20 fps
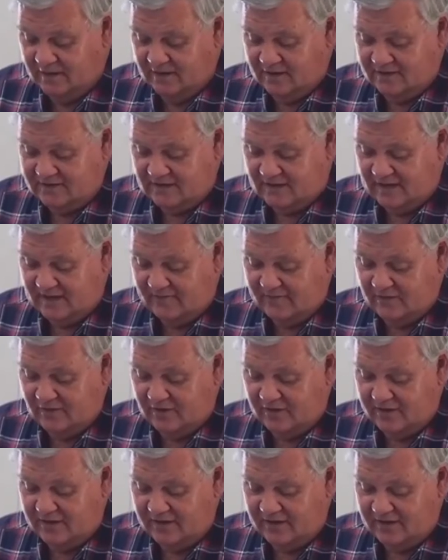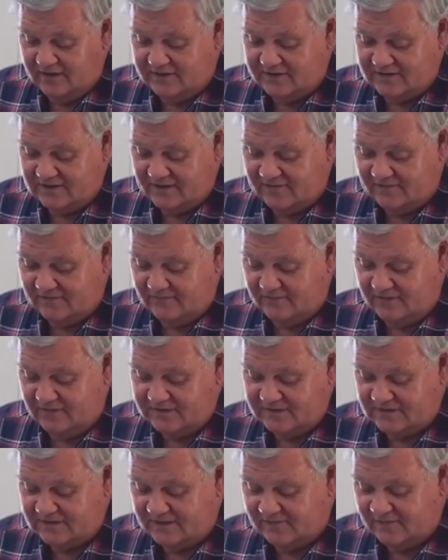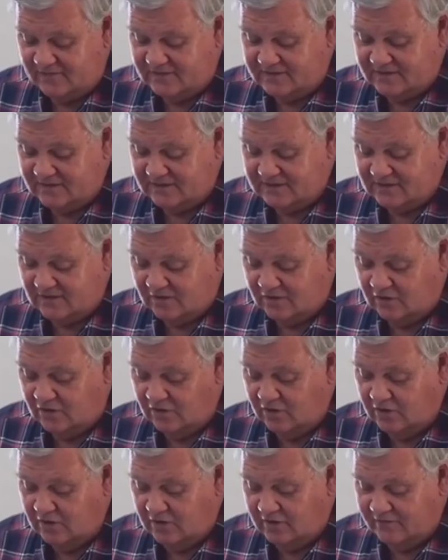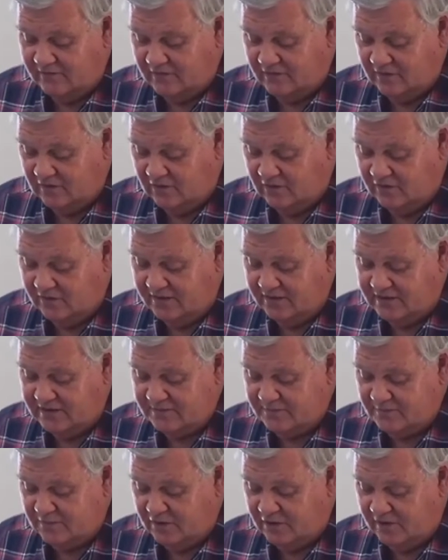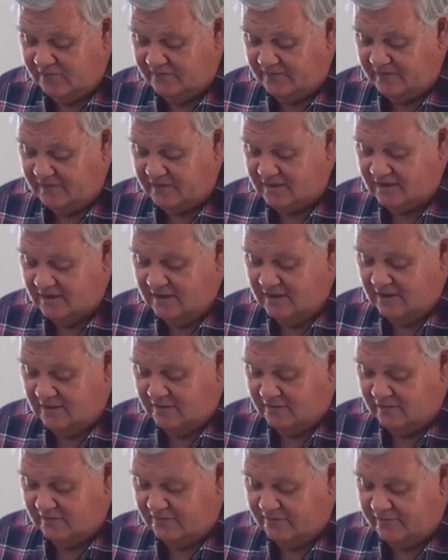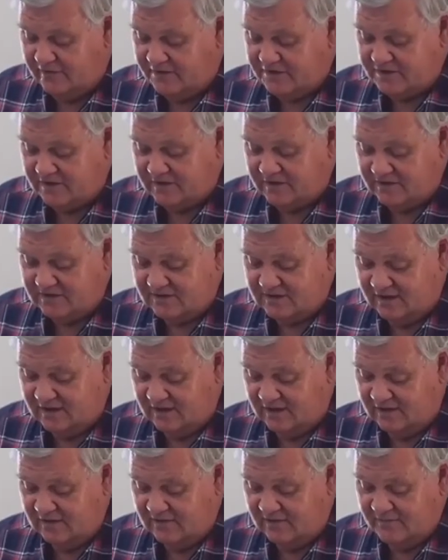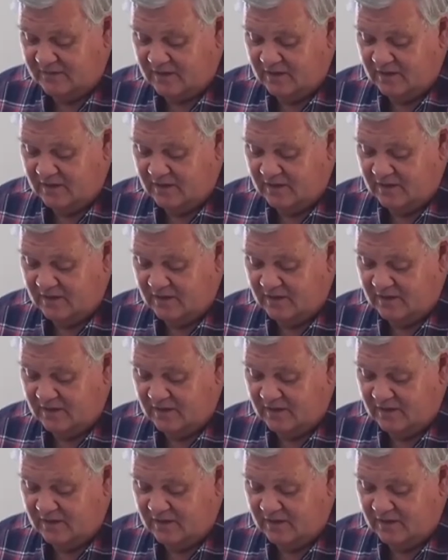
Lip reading: Psalm 19, verse 7 says, the law of the Lord is perfect, refreshing the soul.